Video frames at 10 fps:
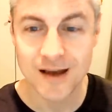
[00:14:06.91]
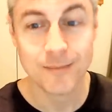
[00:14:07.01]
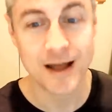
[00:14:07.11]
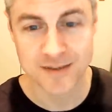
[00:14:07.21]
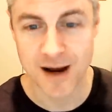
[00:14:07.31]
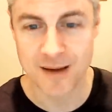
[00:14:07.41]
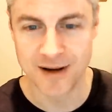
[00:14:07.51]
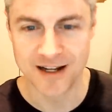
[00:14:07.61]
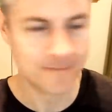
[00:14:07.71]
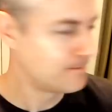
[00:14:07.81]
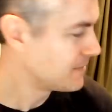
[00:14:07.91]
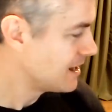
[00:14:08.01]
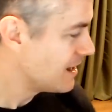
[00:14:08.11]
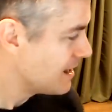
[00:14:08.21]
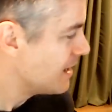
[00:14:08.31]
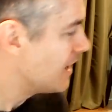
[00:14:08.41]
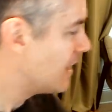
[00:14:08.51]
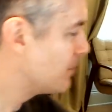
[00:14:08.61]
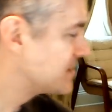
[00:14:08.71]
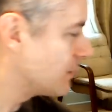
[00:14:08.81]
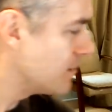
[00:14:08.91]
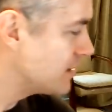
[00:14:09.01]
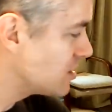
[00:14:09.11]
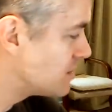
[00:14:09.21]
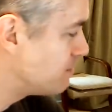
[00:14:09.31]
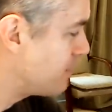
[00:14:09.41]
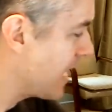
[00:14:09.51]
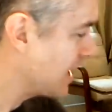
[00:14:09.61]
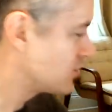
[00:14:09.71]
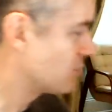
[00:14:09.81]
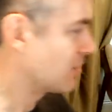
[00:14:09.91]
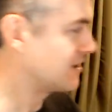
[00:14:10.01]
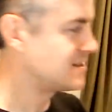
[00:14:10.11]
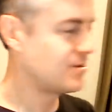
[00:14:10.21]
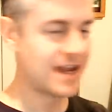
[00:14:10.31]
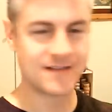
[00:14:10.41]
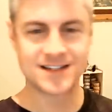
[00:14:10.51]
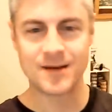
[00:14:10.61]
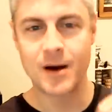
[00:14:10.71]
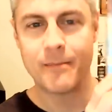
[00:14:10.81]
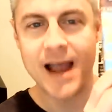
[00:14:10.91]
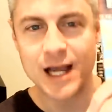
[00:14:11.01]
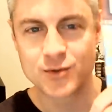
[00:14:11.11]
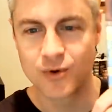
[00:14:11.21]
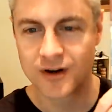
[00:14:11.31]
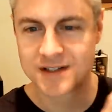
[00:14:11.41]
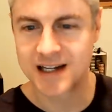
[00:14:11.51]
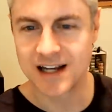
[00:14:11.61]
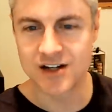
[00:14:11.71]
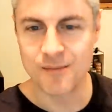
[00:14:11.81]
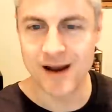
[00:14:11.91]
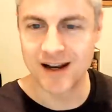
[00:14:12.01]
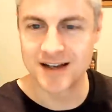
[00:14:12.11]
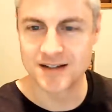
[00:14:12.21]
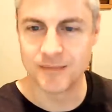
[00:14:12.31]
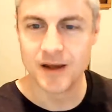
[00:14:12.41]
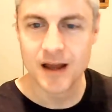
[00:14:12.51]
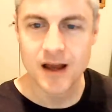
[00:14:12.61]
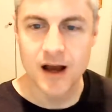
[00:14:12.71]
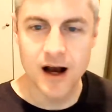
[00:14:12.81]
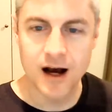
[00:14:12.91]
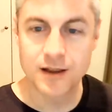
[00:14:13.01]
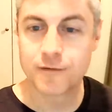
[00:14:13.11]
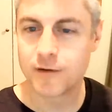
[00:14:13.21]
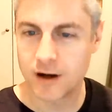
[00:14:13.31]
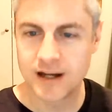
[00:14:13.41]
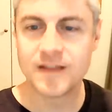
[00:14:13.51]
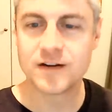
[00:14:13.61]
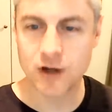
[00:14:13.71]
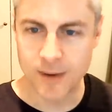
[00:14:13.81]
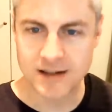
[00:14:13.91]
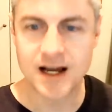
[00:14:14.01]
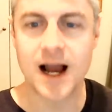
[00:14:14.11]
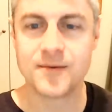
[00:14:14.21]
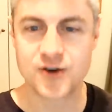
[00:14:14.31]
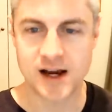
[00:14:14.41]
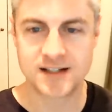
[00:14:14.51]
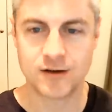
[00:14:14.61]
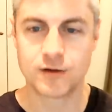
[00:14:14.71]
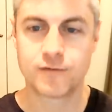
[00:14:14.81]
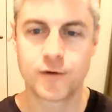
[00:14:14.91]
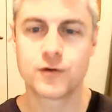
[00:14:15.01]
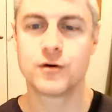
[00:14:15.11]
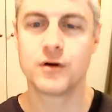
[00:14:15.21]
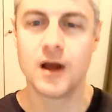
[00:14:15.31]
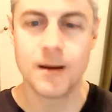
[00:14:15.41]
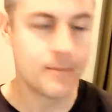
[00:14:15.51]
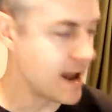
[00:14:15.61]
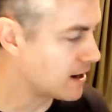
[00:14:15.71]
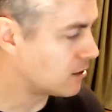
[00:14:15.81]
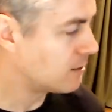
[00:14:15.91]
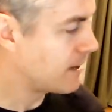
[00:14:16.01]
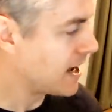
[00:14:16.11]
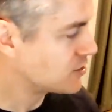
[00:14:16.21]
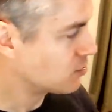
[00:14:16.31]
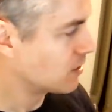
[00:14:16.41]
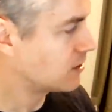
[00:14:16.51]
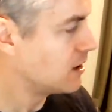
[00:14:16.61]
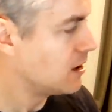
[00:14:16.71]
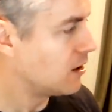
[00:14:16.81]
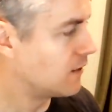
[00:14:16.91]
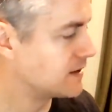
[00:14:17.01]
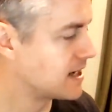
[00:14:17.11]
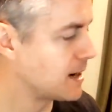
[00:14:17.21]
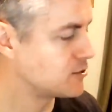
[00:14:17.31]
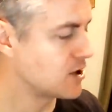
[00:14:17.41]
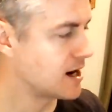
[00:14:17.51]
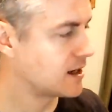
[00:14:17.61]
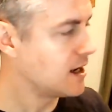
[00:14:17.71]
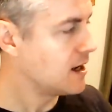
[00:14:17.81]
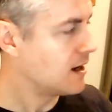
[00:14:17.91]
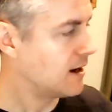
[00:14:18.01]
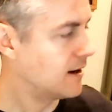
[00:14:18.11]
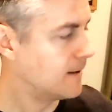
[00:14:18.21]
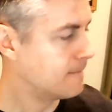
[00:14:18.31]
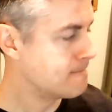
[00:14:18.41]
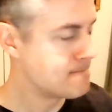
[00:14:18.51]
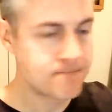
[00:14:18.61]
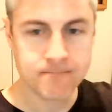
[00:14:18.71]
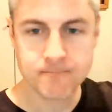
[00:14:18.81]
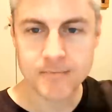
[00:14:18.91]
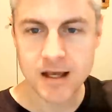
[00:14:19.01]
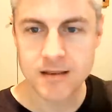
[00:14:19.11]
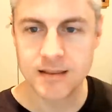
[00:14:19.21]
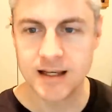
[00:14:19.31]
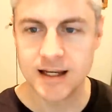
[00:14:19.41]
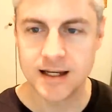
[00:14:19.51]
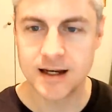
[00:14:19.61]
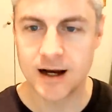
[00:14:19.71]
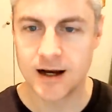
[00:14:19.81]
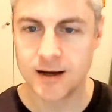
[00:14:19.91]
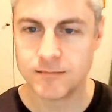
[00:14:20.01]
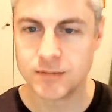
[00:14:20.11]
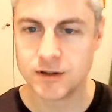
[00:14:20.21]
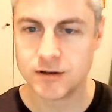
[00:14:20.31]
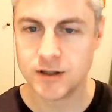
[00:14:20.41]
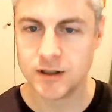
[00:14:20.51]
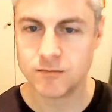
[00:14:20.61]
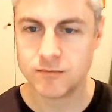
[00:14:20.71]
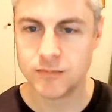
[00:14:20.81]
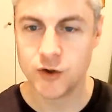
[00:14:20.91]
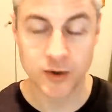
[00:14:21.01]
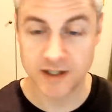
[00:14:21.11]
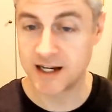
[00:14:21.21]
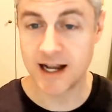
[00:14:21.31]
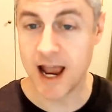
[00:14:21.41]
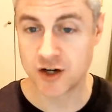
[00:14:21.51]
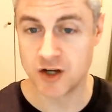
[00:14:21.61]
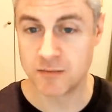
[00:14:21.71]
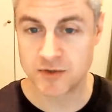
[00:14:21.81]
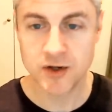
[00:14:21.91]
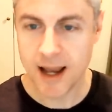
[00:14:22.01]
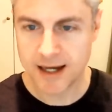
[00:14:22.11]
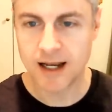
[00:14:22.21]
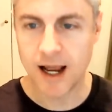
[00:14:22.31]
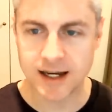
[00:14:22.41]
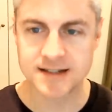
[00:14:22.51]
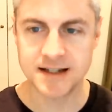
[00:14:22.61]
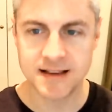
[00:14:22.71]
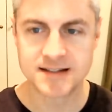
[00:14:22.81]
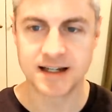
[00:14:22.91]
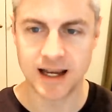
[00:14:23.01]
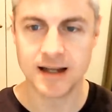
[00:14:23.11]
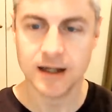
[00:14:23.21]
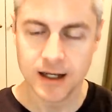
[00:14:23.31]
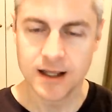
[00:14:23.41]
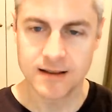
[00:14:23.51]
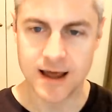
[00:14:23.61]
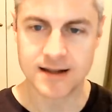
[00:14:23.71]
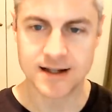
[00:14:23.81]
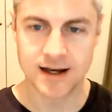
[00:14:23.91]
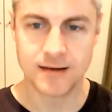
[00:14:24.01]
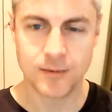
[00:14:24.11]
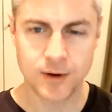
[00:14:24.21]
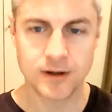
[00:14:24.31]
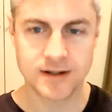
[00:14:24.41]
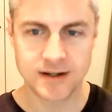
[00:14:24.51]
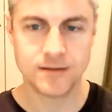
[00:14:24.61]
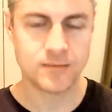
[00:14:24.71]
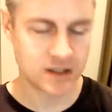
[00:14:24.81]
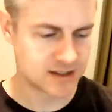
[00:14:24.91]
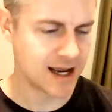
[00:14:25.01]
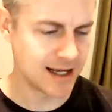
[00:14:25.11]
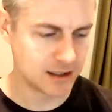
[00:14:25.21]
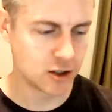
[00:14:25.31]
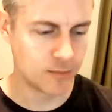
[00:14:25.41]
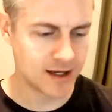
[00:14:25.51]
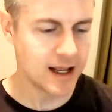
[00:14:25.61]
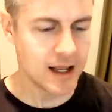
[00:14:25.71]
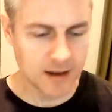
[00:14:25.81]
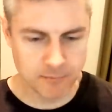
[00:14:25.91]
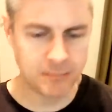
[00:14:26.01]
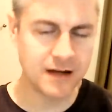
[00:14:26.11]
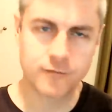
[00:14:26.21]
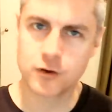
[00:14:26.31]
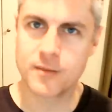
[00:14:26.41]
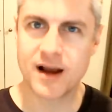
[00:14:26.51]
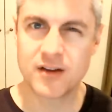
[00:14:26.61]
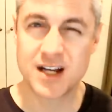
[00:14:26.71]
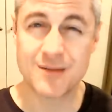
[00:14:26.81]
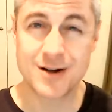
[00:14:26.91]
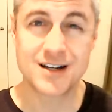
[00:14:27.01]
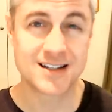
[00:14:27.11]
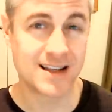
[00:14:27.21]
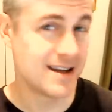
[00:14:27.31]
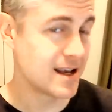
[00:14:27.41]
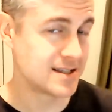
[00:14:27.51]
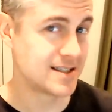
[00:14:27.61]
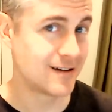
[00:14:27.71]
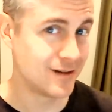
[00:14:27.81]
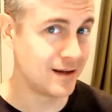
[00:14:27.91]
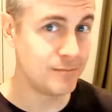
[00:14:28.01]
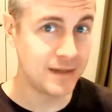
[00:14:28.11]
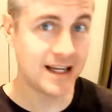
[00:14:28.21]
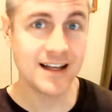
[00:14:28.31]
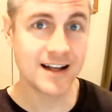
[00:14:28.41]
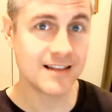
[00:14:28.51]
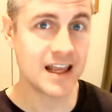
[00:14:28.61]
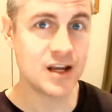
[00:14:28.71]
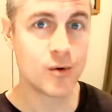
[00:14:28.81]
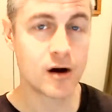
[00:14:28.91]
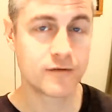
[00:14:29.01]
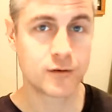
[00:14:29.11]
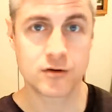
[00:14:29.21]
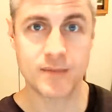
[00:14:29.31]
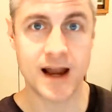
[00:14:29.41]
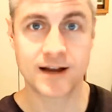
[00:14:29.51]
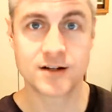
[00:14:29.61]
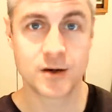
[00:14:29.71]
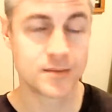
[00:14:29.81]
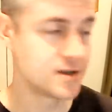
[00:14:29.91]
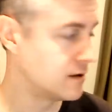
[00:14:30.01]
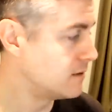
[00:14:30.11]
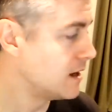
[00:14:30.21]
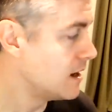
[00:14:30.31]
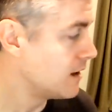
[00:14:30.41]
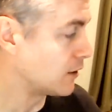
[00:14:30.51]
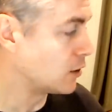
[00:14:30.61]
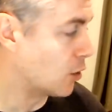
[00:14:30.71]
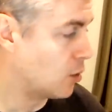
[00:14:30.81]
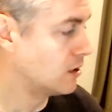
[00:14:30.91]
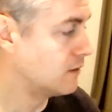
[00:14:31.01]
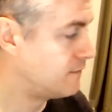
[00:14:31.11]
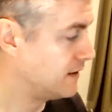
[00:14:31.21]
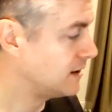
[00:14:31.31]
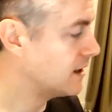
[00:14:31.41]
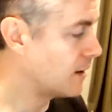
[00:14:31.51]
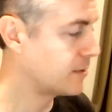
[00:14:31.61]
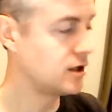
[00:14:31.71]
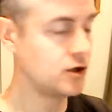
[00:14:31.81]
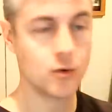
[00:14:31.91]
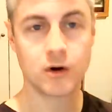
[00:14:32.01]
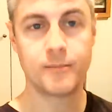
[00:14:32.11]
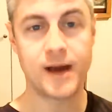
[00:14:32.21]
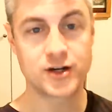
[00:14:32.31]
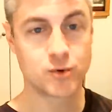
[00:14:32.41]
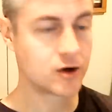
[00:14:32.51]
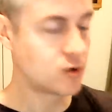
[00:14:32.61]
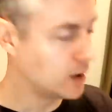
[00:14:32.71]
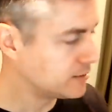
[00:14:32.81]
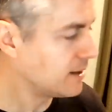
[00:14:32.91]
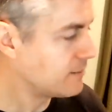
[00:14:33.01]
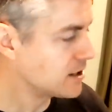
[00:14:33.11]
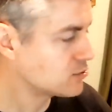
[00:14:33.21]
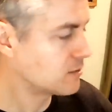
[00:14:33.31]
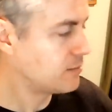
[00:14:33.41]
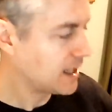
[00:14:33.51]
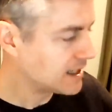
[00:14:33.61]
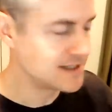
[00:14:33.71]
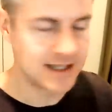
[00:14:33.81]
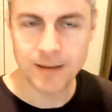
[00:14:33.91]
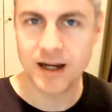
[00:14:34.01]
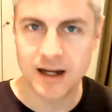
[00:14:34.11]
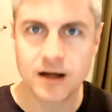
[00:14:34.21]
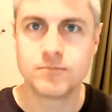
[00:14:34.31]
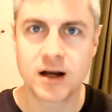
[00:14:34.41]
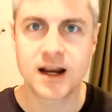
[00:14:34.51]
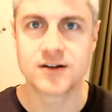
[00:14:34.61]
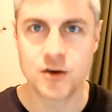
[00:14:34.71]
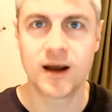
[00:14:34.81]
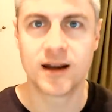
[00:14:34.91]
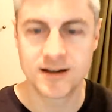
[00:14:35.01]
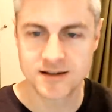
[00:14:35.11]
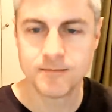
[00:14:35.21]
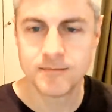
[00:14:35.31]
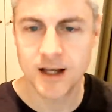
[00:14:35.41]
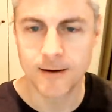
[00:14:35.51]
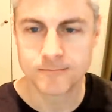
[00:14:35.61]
That's my opinion. Um, someone mentioned Patchwork. Let's see what they have to say about Patchwork's catch-up mechanism. Uh, the, again, they talk about time tracks here. The further back on Patchwork, on the time track, um, the uh, the you get to take an action. So yeah, I can I can see this again. That uh, it does tie a little bit. Being further back on the time track doesn't necessarily mean that you are further back in terms of the goal of filling up your Patchwork quilt in Patchwork, but I can see that being a, a catch-up mechanism. Yeah.